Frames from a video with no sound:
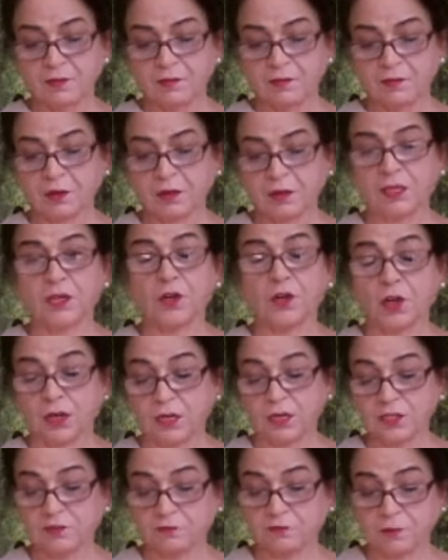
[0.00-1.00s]
For the
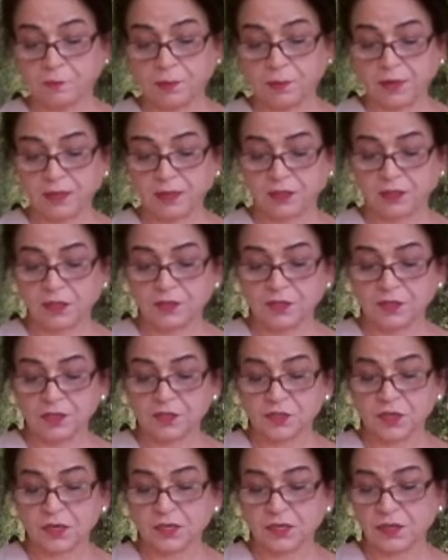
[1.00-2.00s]
knowledge of a breath is
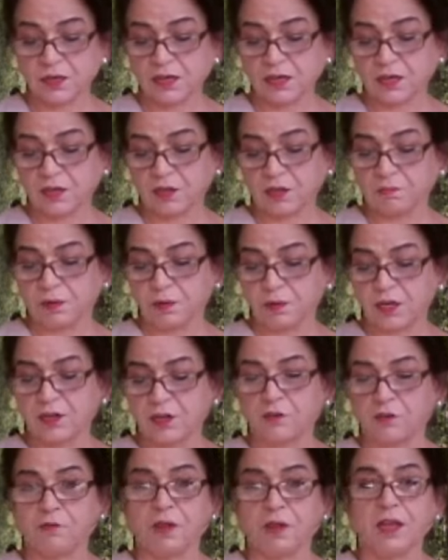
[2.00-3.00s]
a subtle and
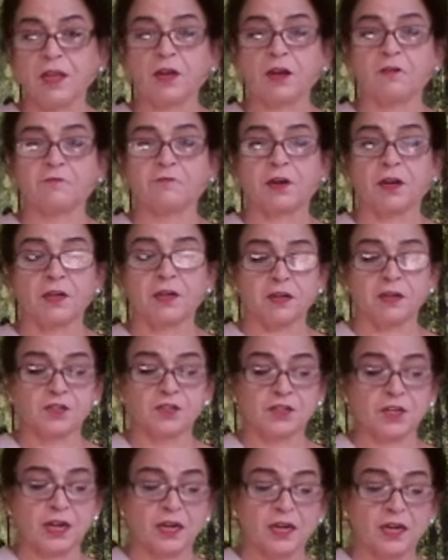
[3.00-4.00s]
complete way of
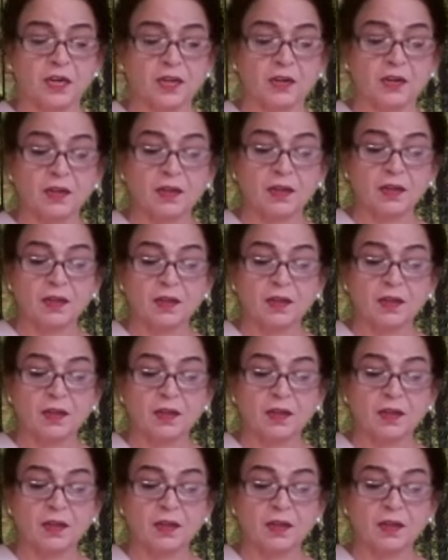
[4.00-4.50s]
understanding